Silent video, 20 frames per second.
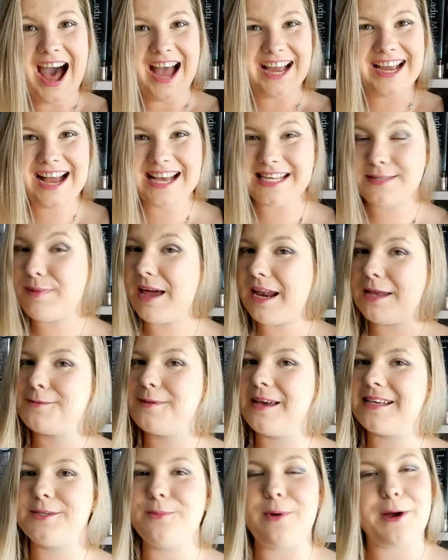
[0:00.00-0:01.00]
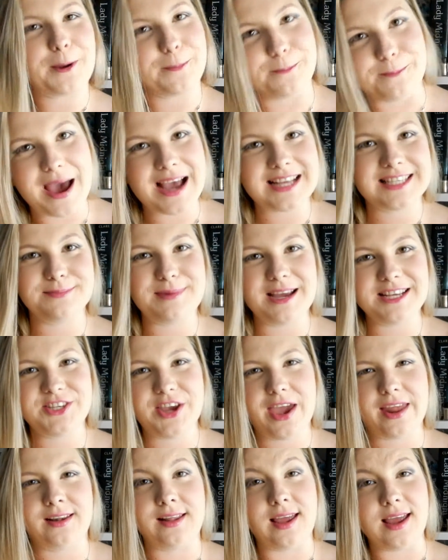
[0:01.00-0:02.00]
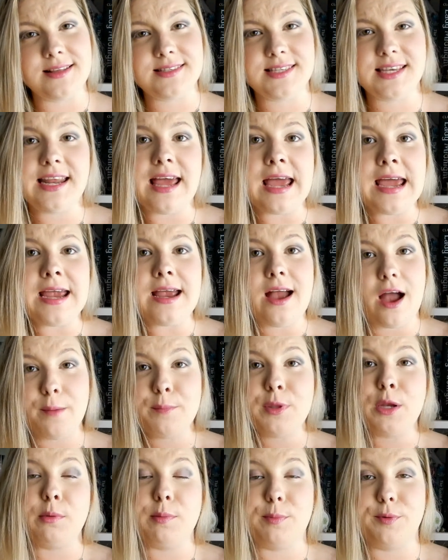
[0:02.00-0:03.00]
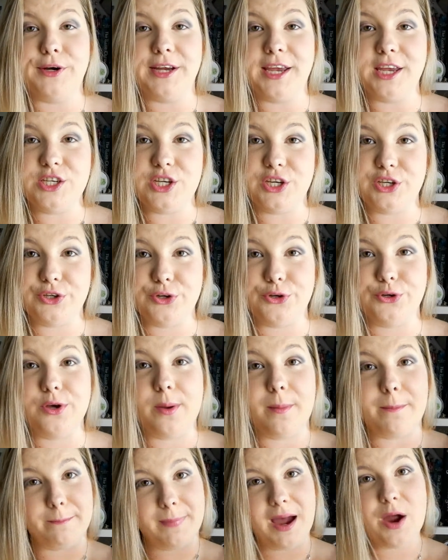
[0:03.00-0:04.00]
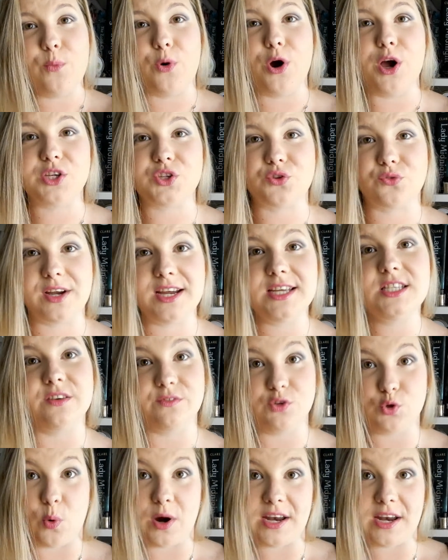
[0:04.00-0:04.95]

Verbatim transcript: Hi guys, my name's Max and welcome back to my channel, and today I'm going to be bringing to you my worst reads of